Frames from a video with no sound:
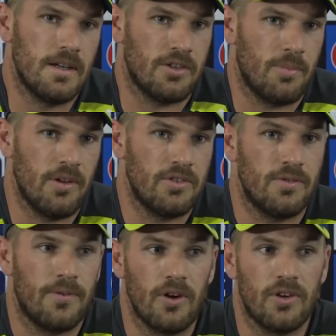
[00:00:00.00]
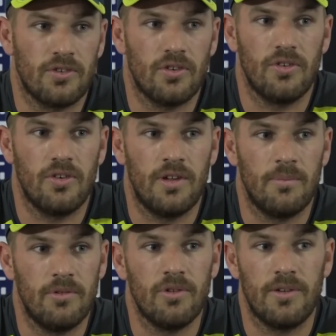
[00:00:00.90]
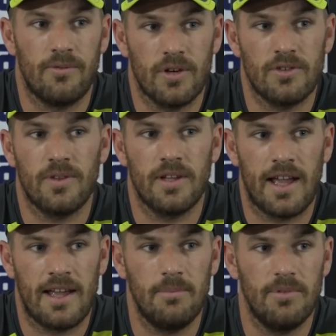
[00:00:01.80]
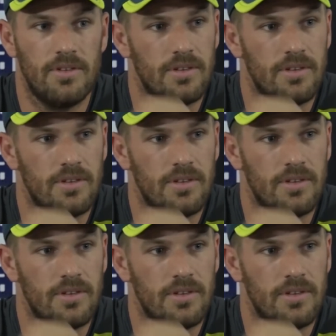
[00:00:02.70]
I suppose, just focus on and be really fresh for the games